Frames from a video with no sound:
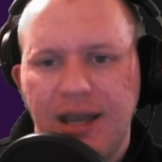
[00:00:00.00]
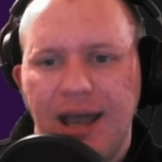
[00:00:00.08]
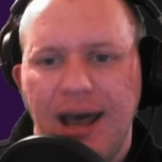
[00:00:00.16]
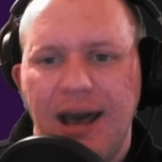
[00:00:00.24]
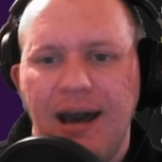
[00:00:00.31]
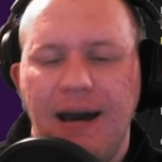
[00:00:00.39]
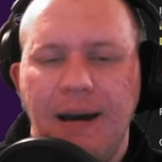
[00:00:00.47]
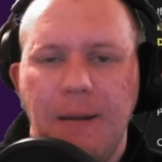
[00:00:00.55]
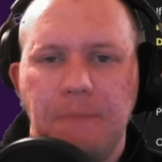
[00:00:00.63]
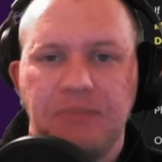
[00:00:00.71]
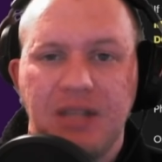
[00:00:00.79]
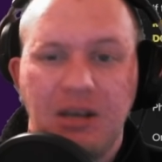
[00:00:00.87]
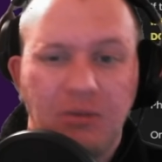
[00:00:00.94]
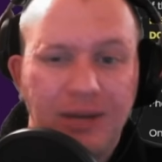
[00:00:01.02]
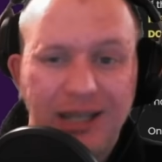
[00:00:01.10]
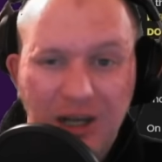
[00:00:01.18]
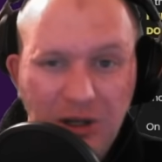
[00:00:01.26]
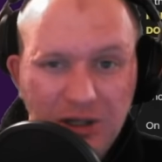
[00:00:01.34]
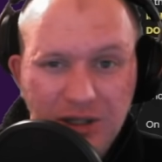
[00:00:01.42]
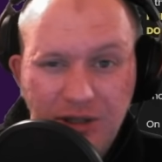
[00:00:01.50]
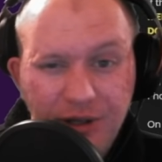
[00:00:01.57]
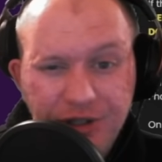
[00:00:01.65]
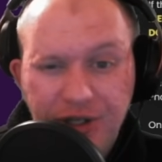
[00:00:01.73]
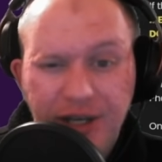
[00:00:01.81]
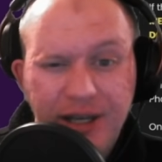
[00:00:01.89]
Um, they're really
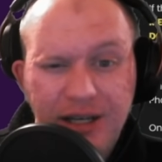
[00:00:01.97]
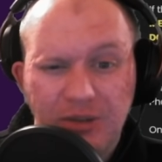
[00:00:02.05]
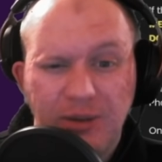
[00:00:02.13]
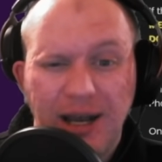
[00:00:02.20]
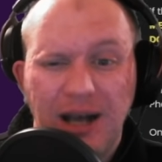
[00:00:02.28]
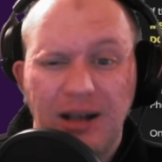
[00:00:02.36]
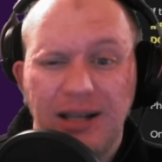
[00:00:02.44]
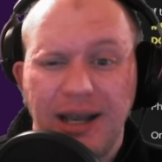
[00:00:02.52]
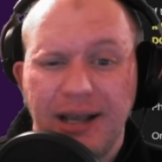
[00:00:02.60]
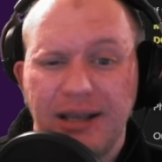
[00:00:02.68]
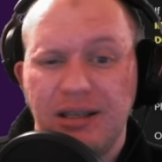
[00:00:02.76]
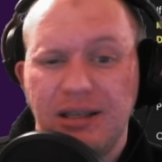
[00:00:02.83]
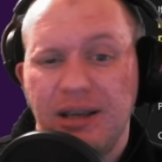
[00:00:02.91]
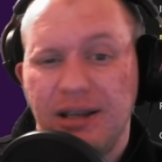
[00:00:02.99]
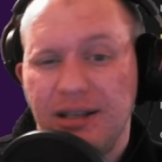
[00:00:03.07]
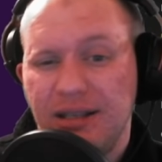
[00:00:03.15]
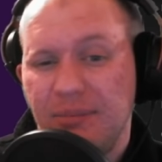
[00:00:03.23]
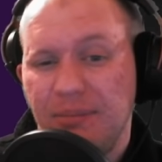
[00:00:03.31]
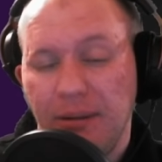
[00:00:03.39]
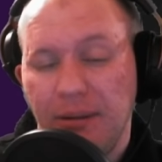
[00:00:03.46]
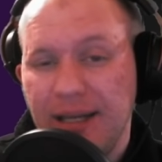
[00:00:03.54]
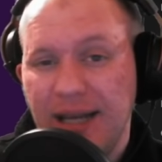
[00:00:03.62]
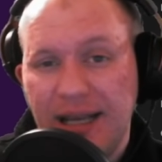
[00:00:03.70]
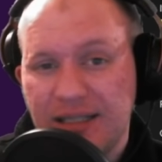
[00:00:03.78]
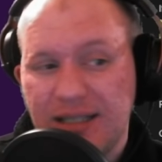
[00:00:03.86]
squishy as well, like you, could, you probably
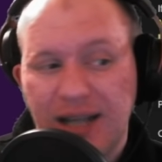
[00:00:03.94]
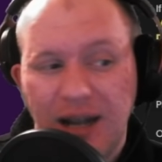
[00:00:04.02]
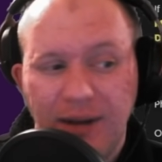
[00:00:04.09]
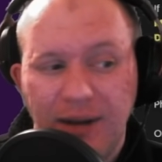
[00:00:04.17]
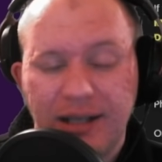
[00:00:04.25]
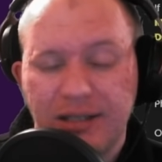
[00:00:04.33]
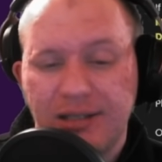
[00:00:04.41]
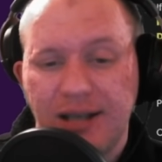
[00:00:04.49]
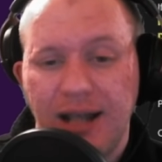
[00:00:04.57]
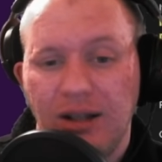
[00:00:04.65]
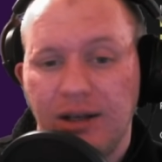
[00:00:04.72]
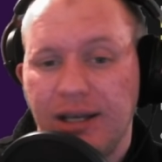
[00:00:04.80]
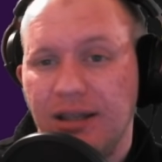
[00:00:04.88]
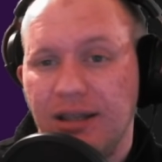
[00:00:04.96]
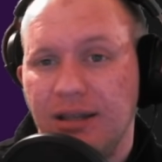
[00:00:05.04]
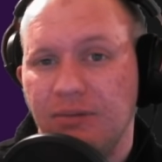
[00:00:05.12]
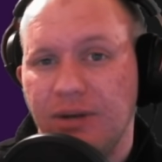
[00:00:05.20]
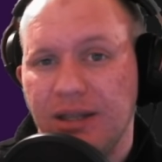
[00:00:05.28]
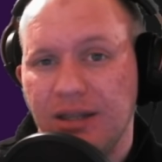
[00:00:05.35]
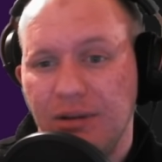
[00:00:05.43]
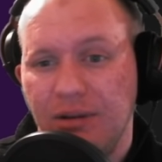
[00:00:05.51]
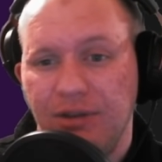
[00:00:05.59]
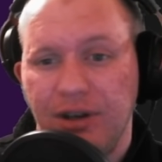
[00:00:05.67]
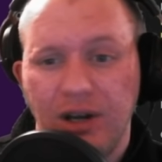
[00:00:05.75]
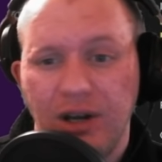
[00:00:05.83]
need to start running Psylocke in the with them
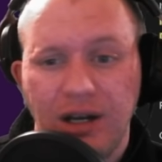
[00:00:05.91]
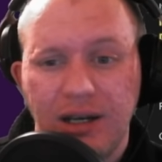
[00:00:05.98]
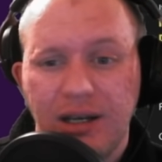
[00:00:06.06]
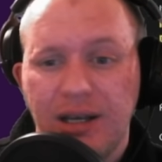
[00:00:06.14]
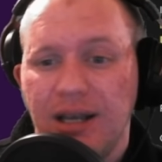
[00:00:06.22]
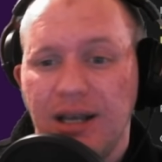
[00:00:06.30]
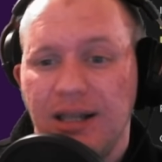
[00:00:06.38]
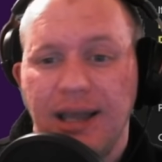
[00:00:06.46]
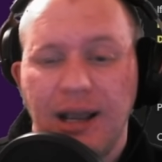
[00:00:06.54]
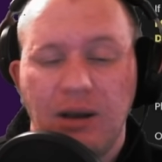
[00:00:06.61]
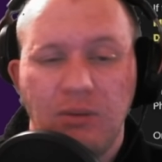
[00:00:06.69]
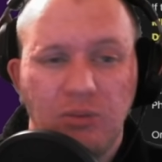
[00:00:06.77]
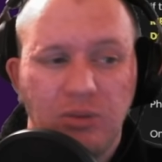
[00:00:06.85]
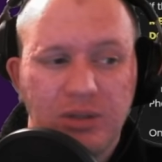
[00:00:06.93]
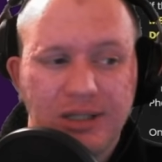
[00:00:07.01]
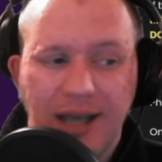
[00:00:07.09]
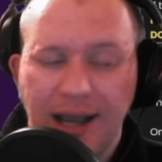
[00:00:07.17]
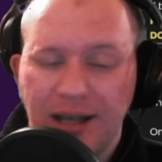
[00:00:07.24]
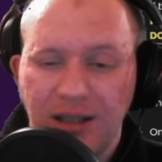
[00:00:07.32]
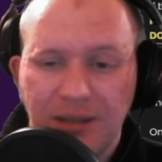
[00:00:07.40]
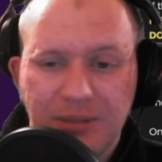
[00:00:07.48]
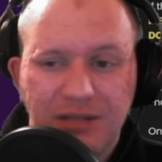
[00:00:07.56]
if you're not. Like Cyclops is